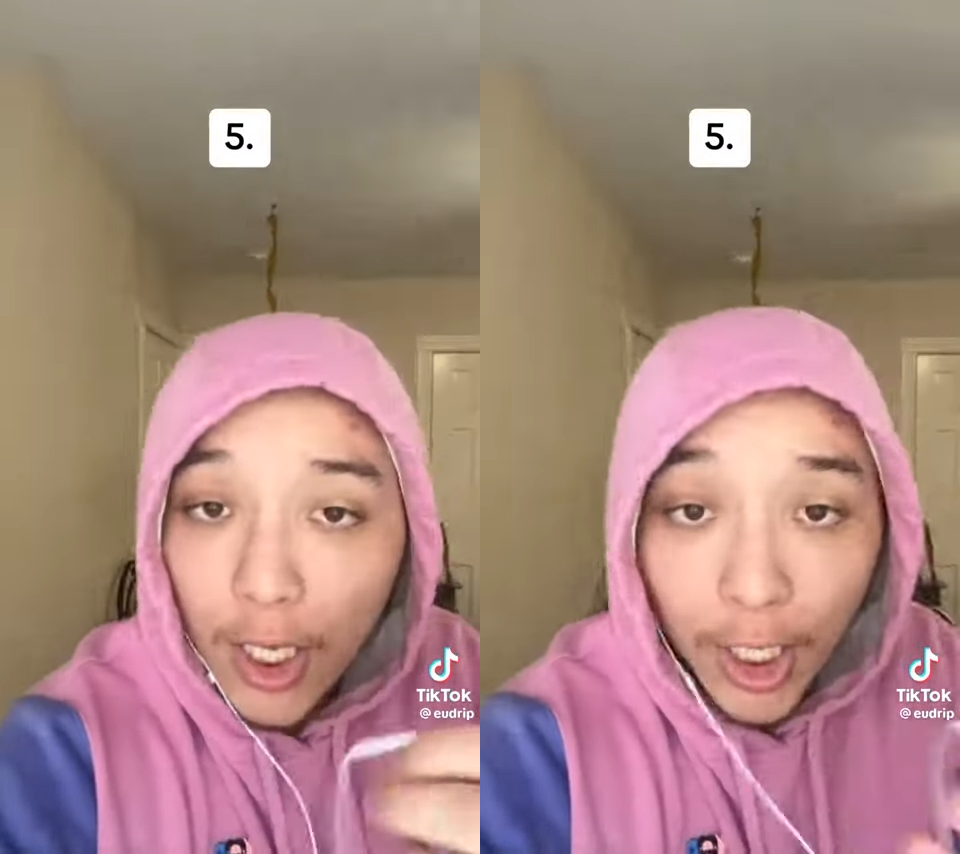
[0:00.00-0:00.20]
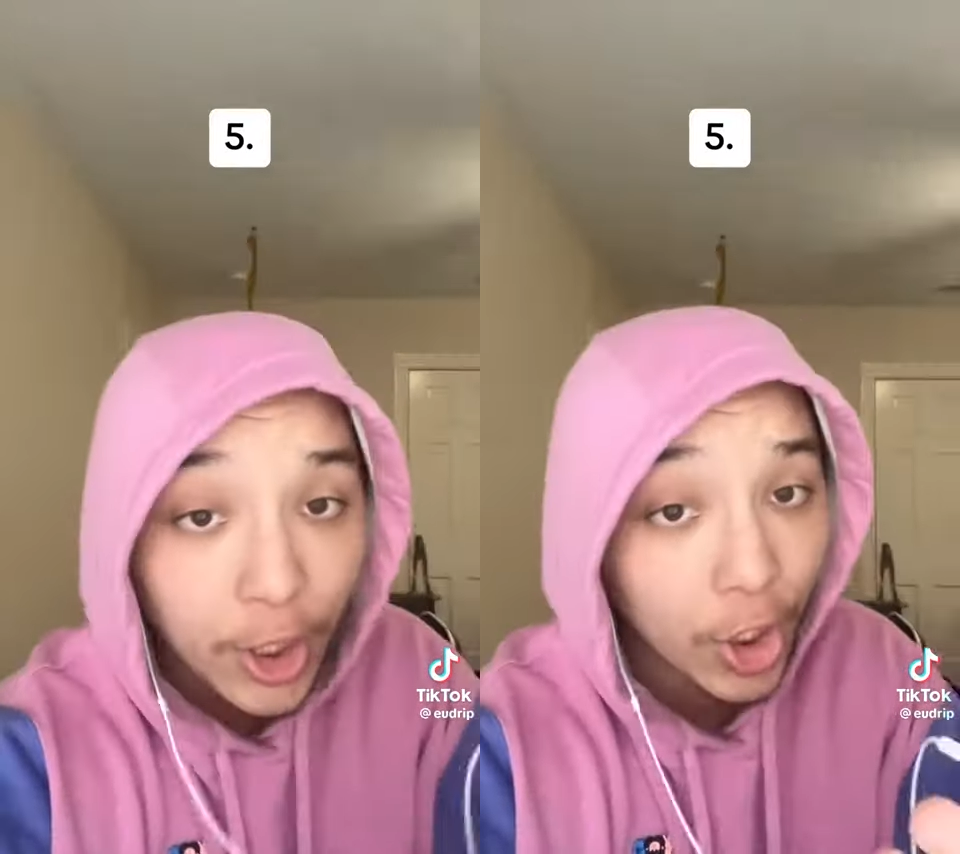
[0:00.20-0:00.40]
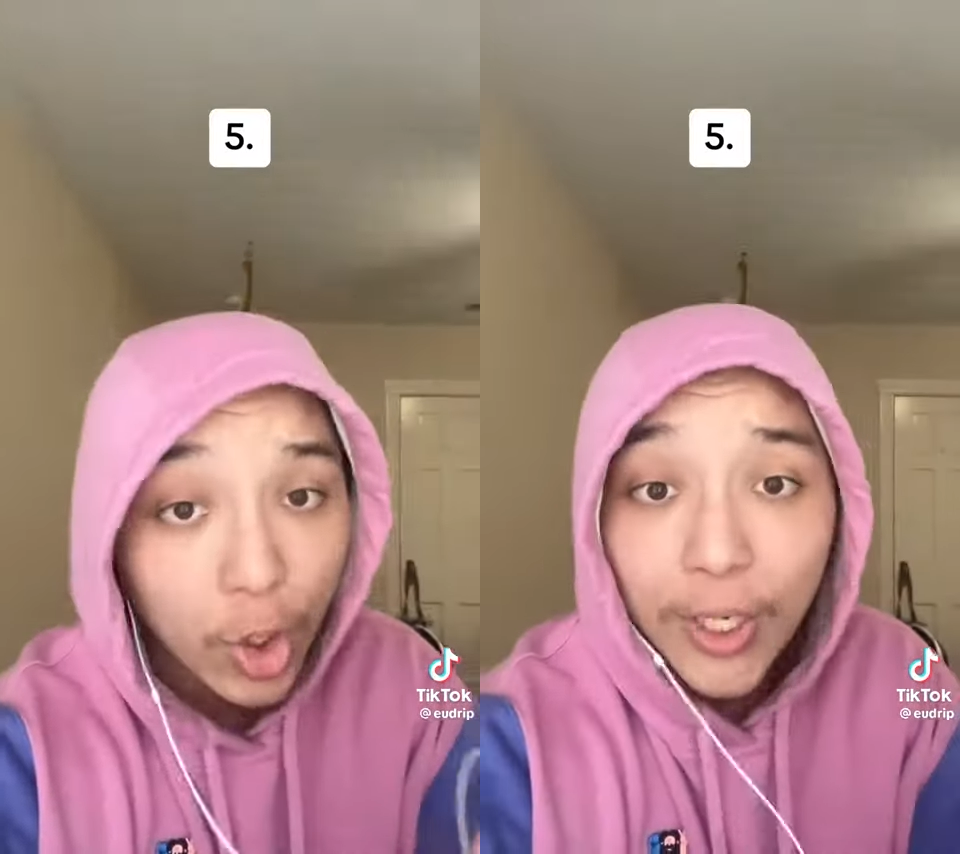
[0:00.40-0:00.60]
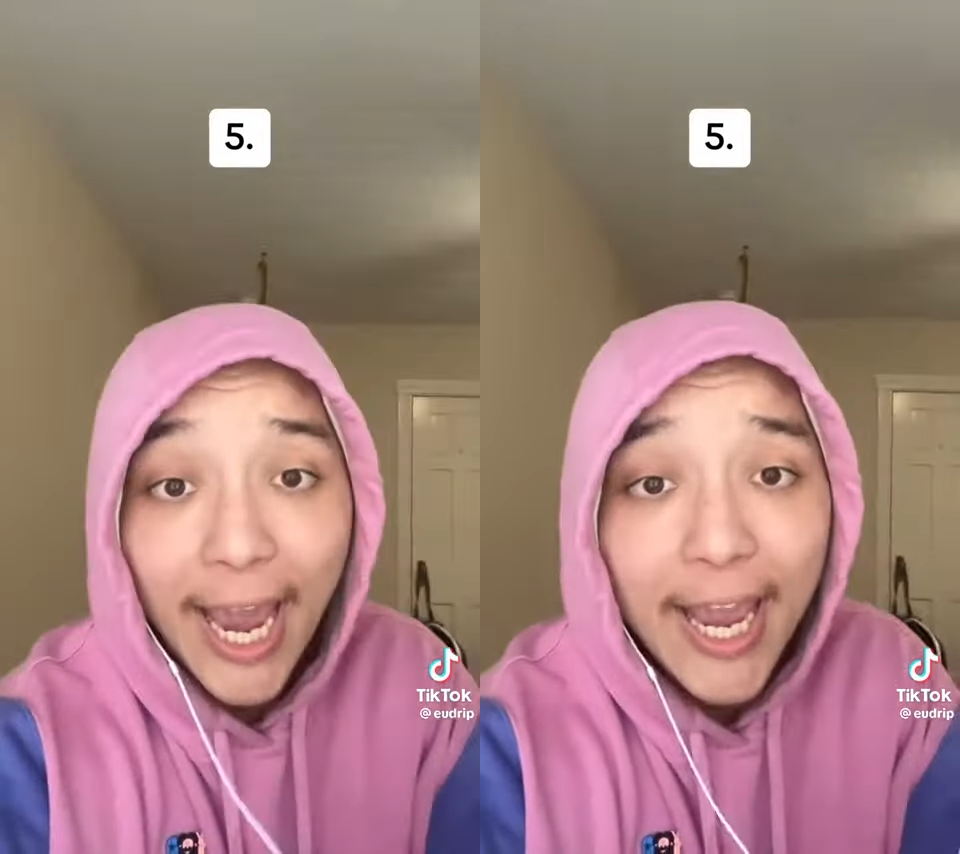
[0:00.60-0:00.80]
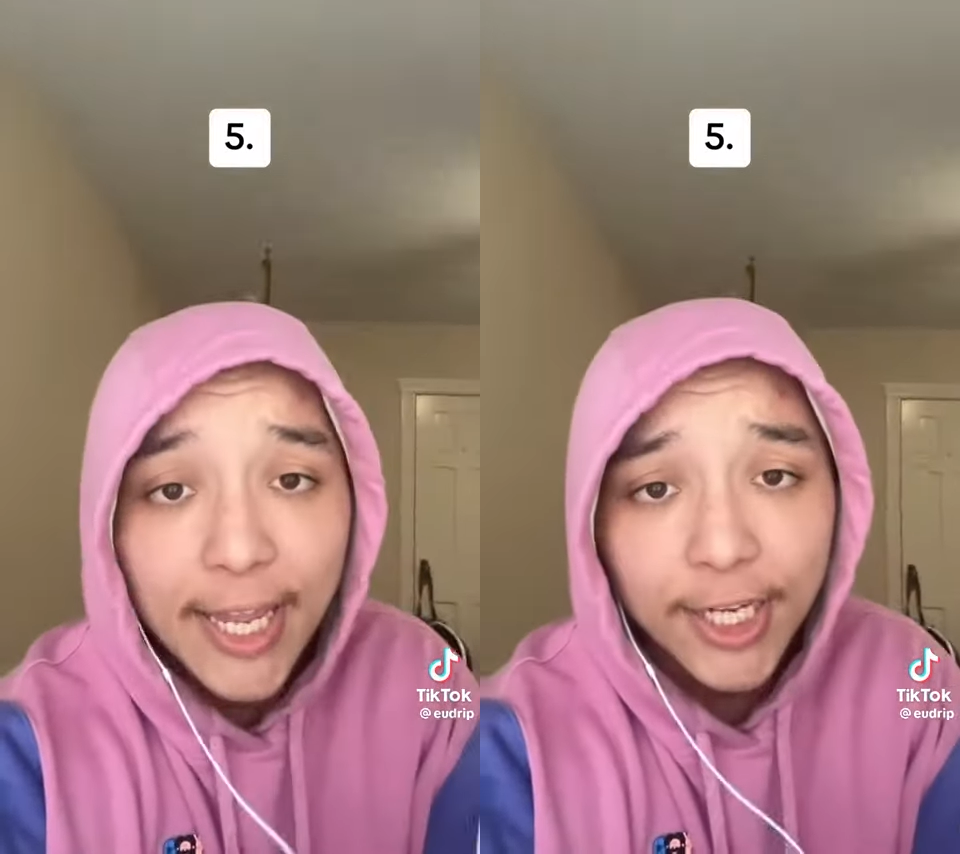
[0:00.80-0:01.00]
In the UK
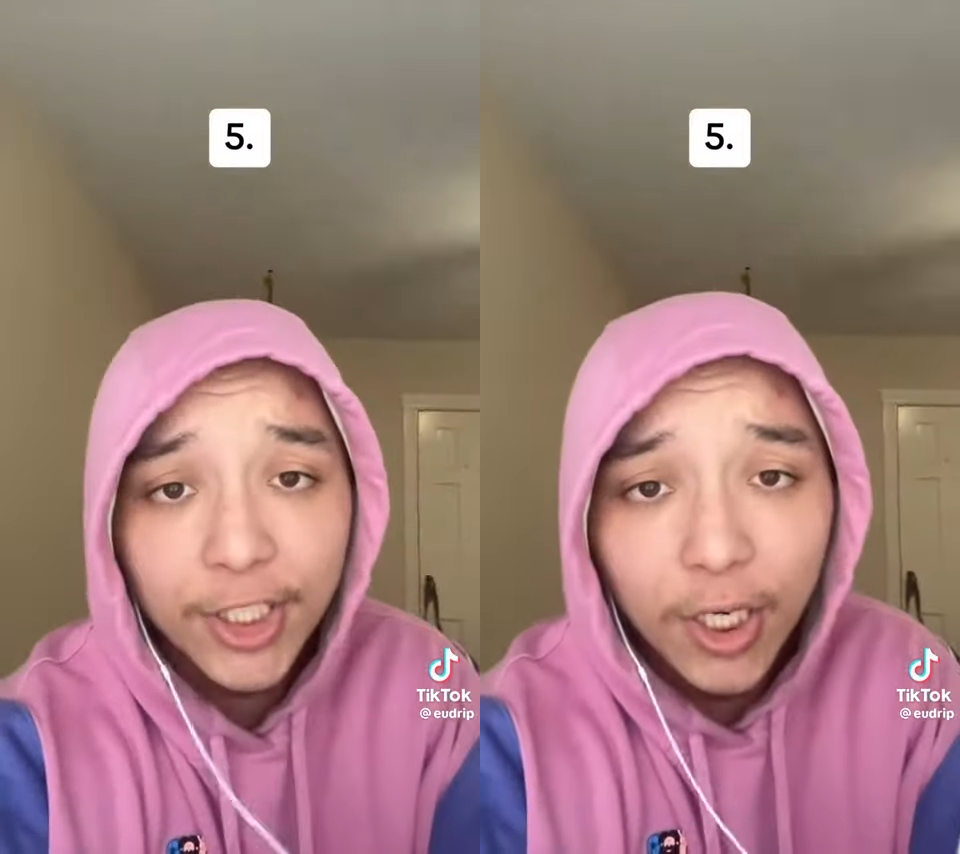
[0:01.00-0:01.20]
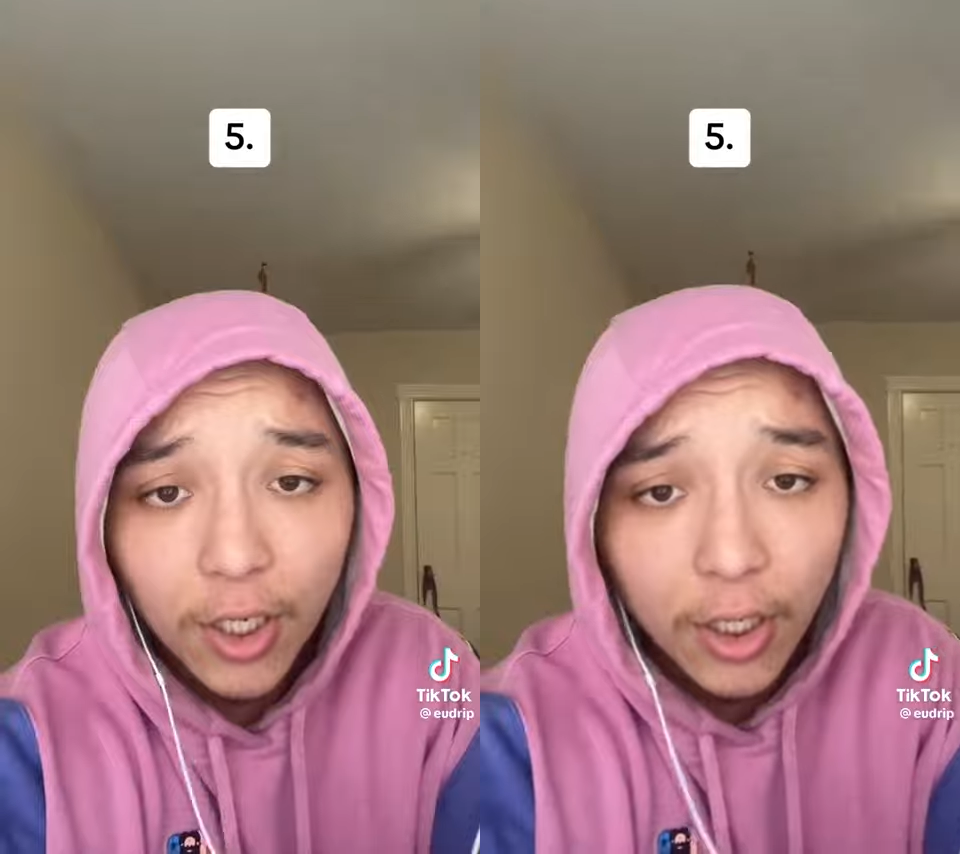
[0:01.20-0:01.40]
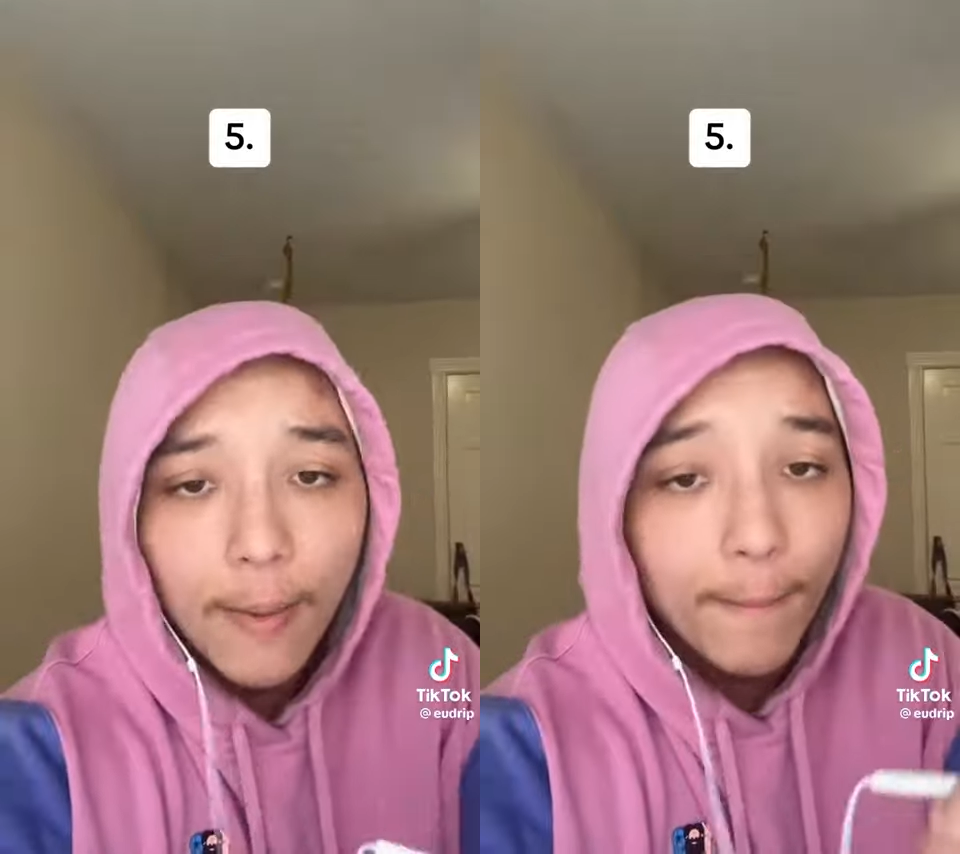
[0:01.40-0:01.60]
it isn't,